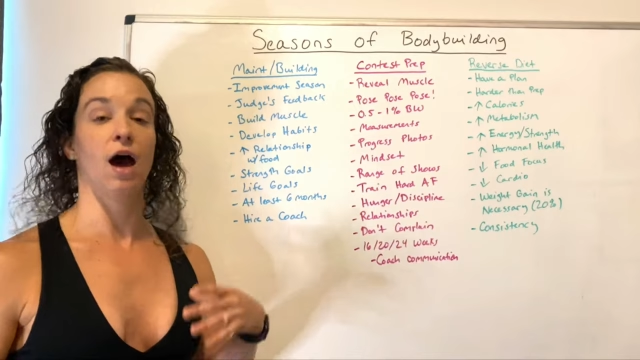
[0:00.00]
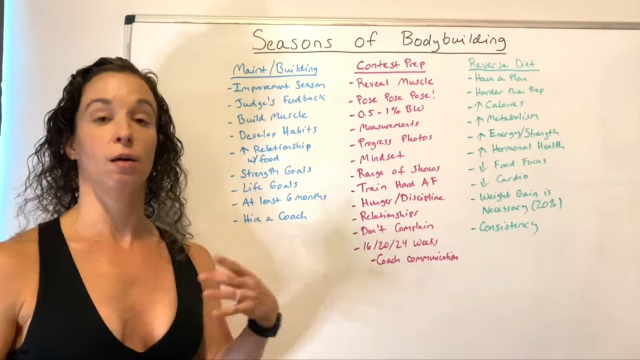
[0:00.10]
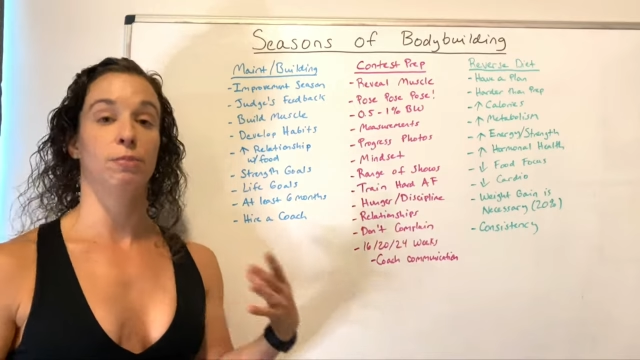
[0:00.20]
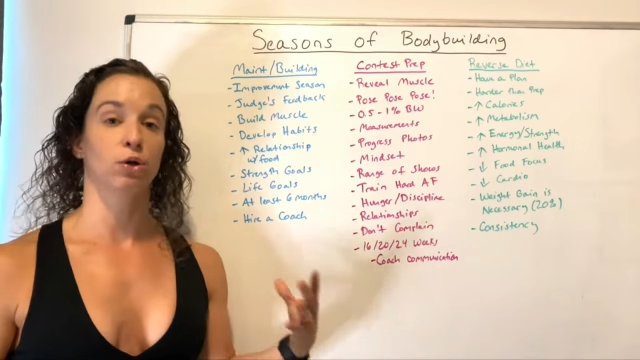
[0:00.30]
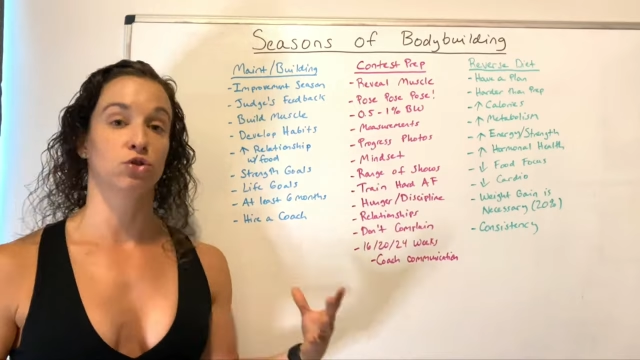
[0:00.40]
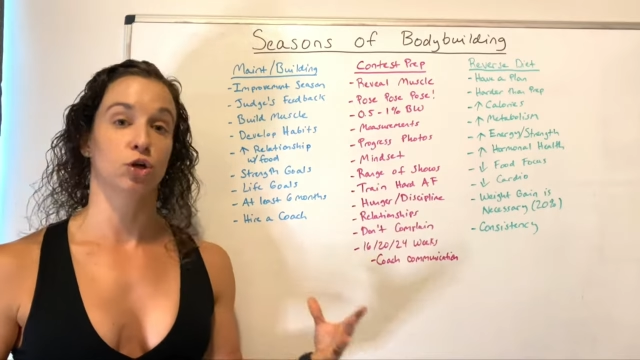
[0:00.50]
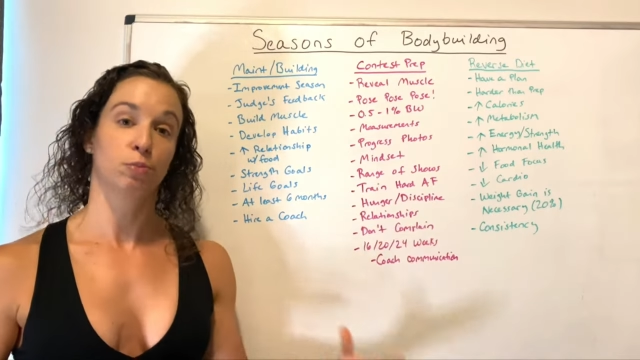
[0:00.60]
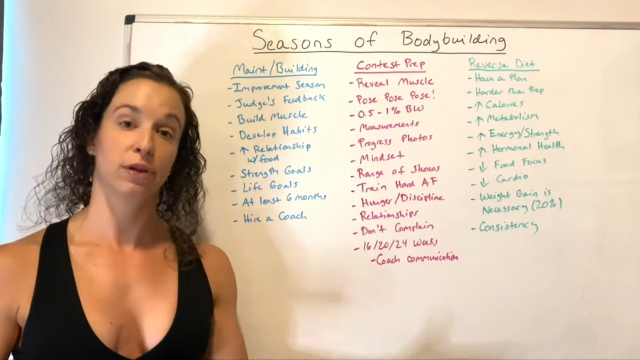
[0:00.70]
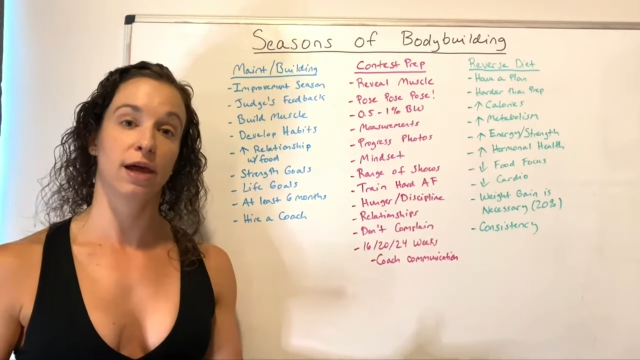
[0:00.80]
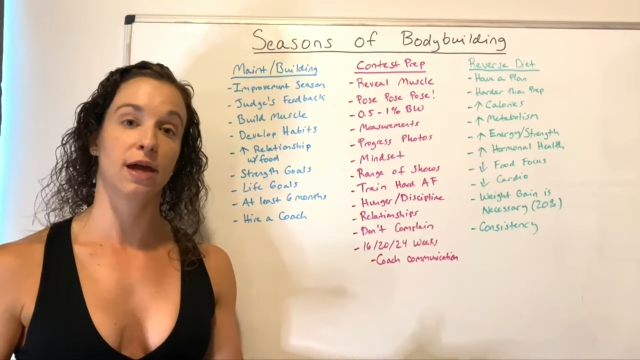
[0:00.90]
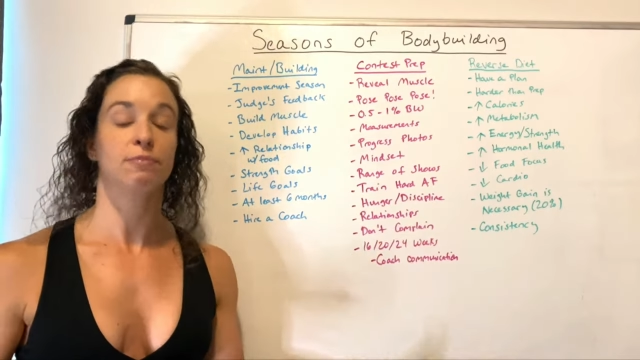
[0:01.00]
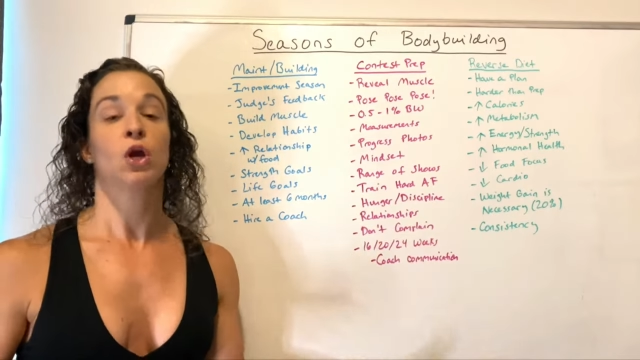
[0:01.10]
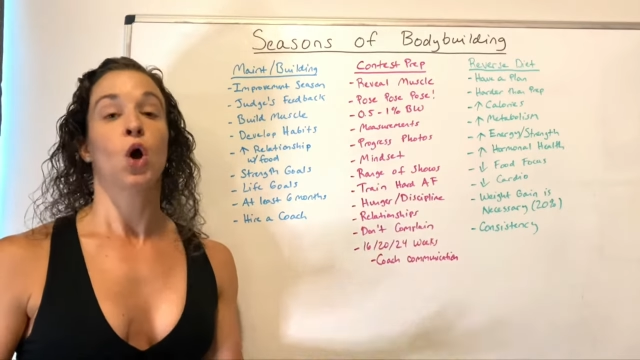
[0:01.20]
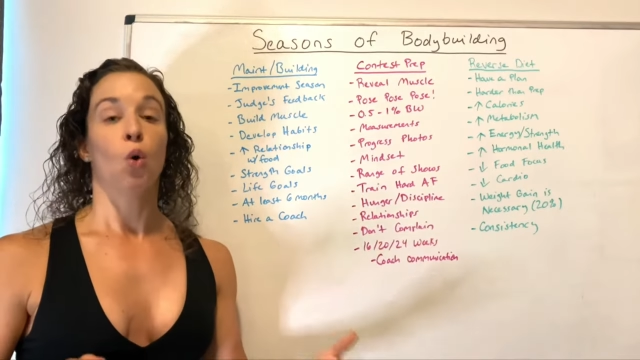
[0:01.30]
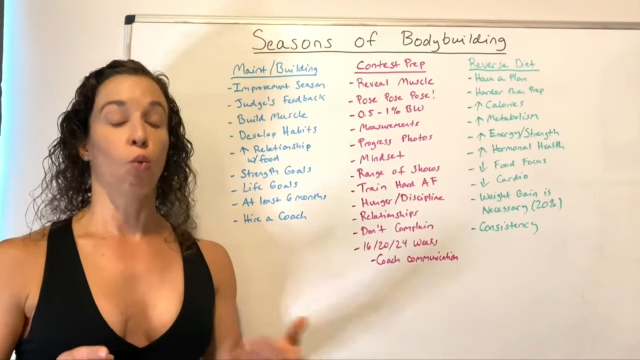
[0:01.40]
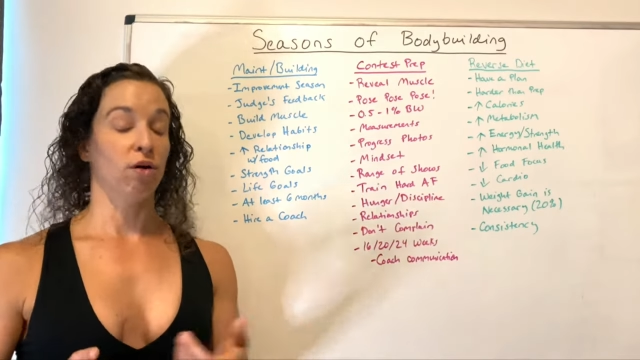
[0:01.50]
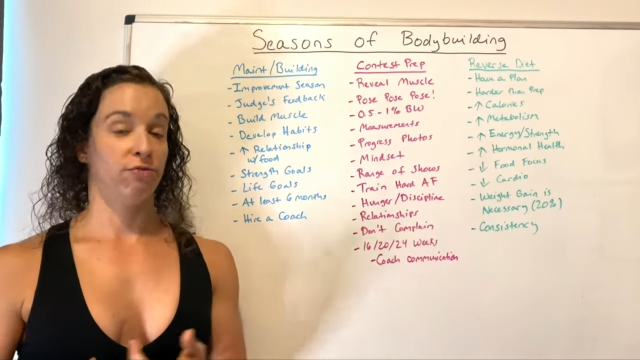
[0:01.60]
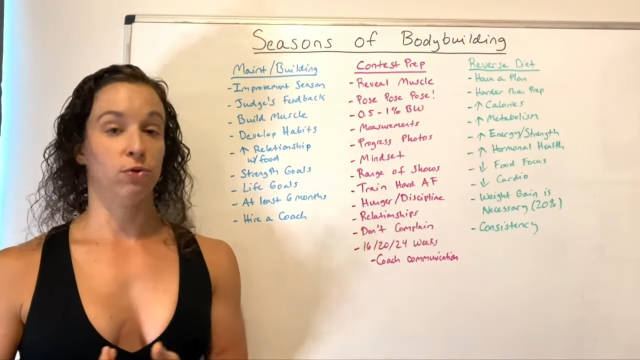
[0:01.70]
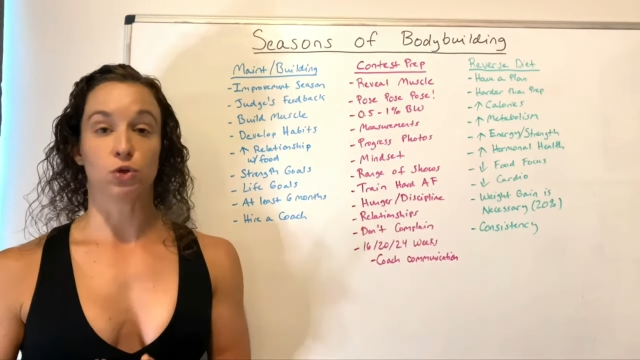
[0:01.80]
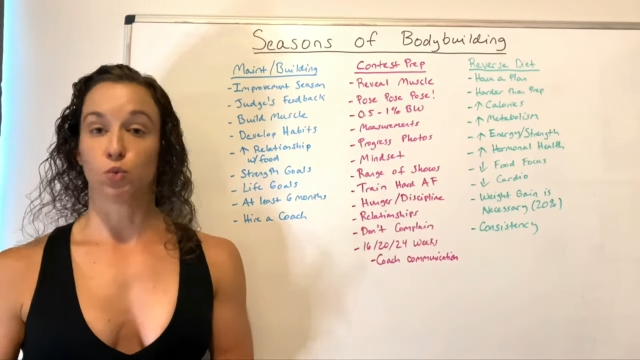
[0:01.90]
to build your plate, what
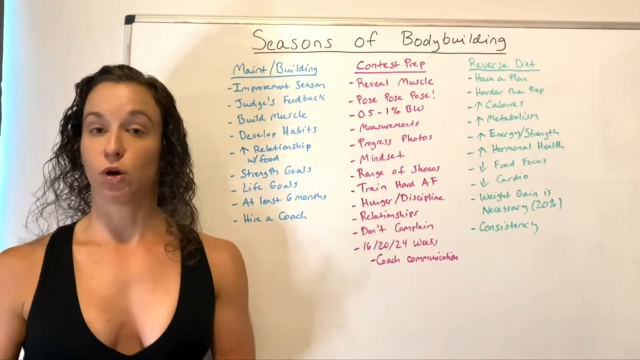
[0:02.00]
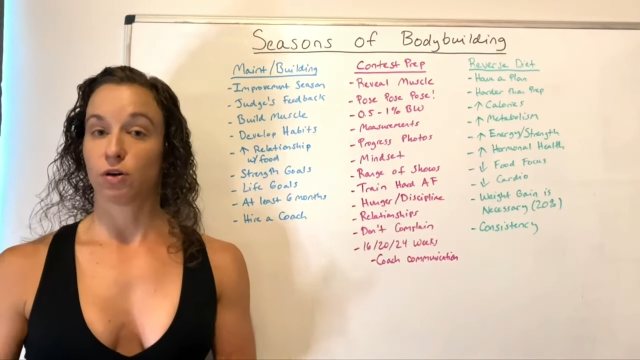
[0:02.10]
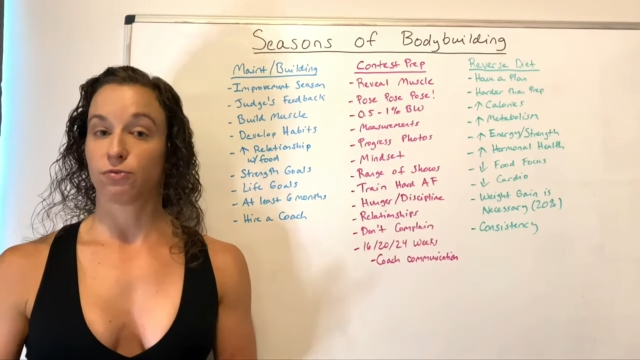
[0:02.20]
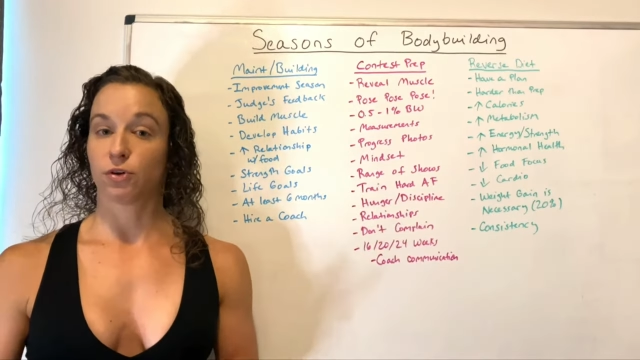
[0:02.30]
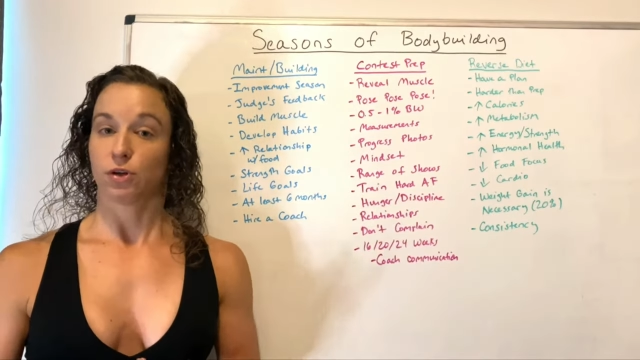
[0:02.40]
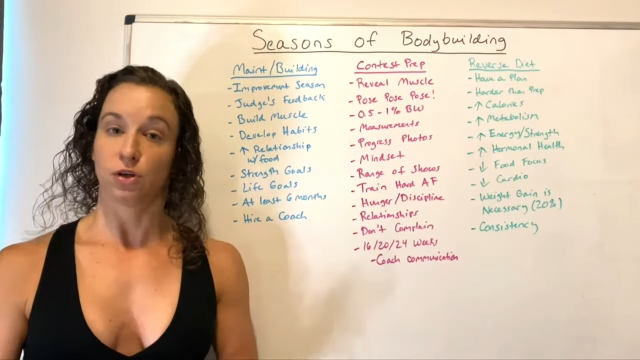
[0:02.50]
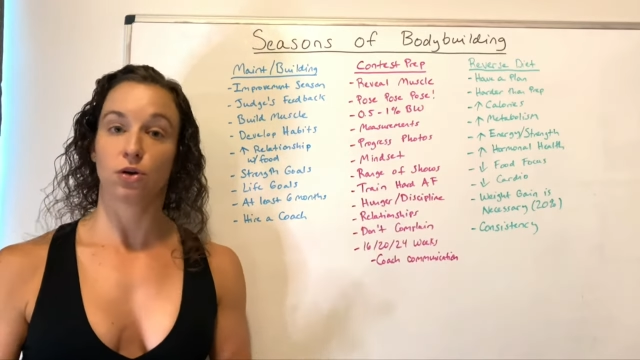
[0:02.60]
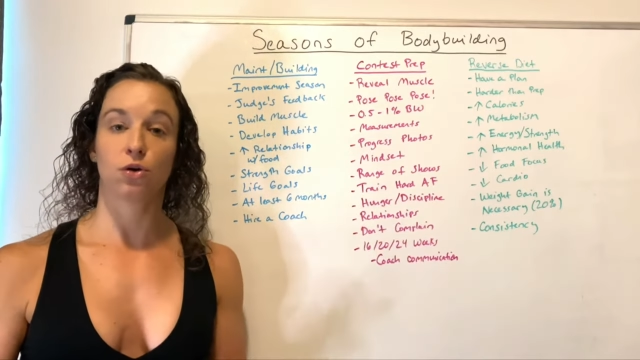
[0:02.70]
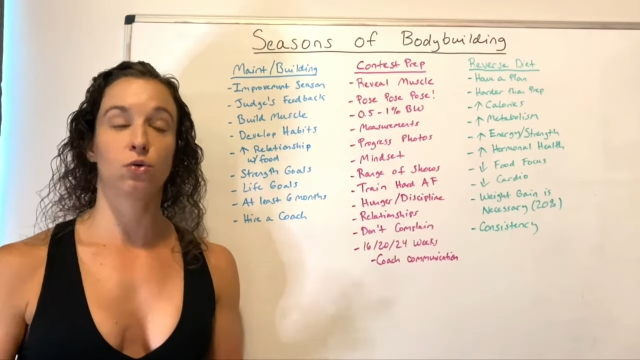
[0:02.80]
foods work for you.